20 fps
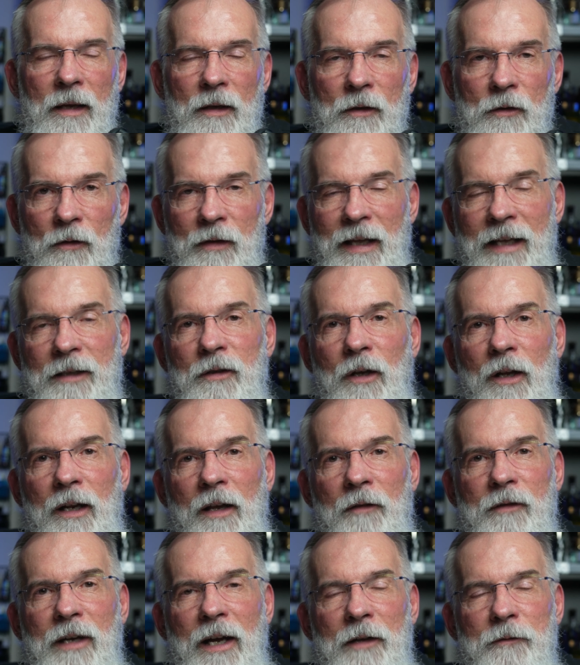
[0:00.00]
So that's all
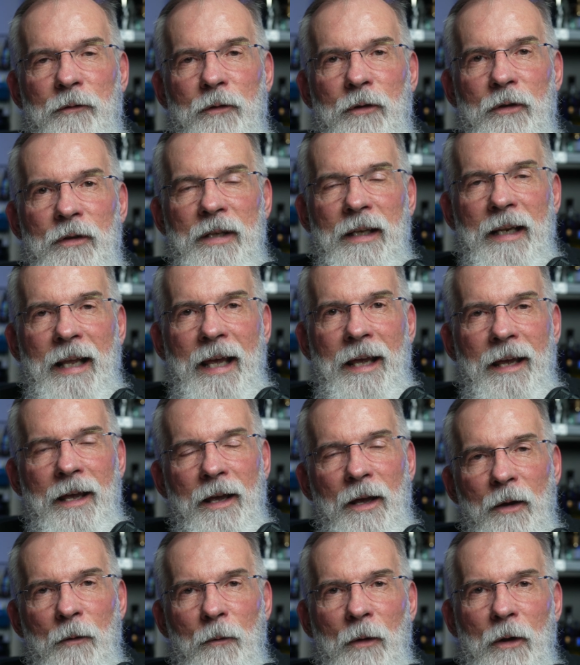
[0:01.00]
I've got for you today.
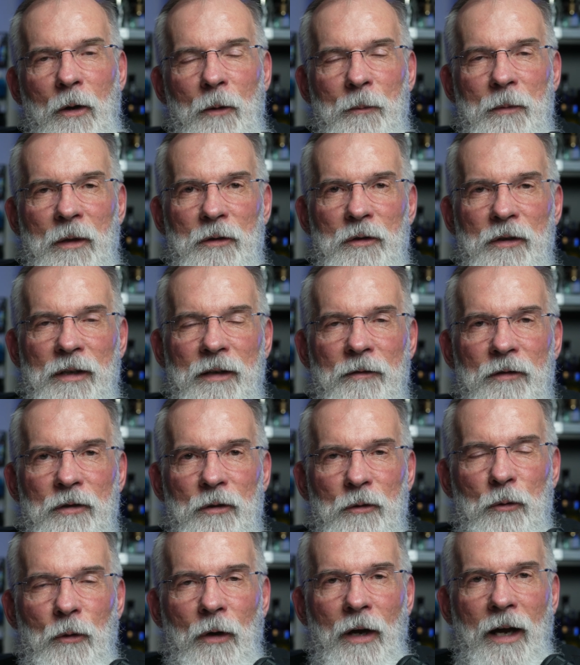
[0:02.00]
We hope that you give us
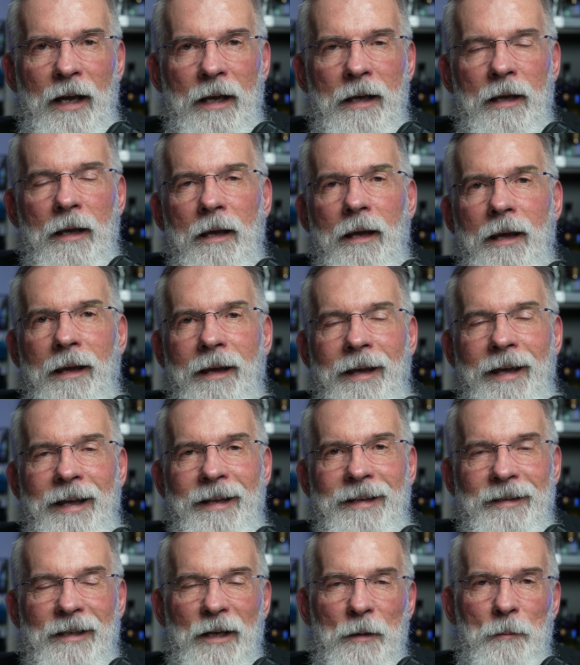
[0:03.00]
a try
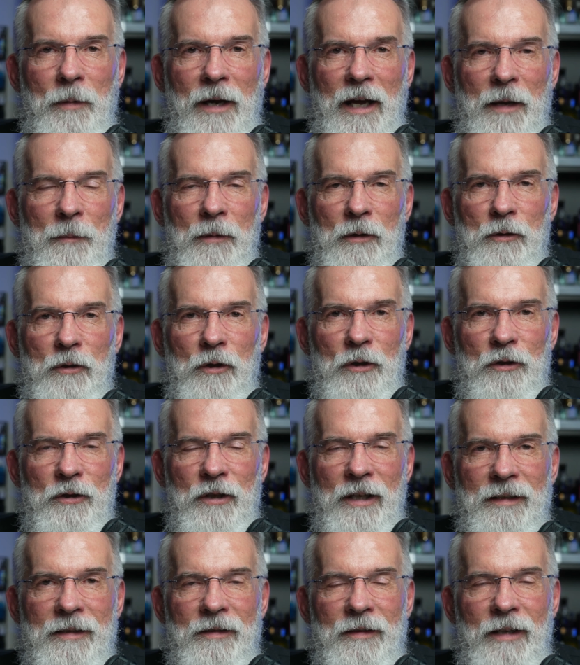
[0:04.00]
and come by
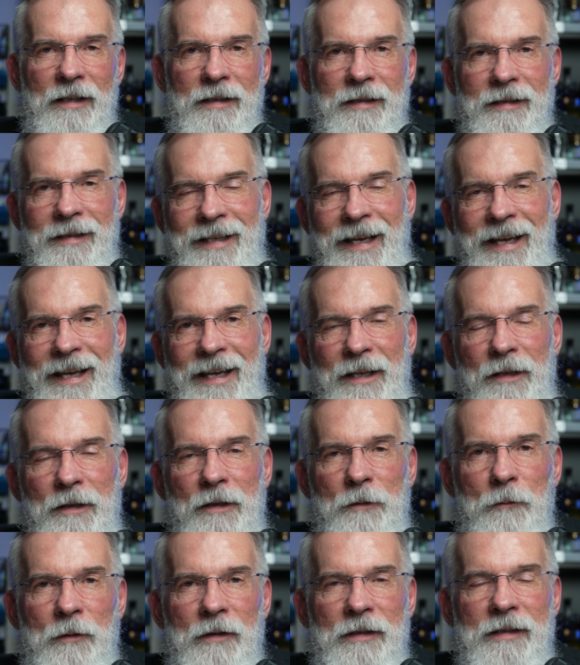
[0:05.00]
maturegents.ca,
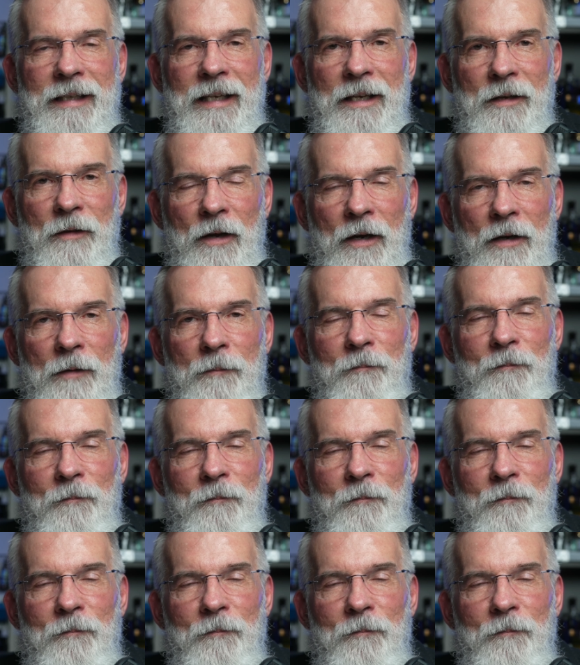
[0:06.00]
and we'll see you there.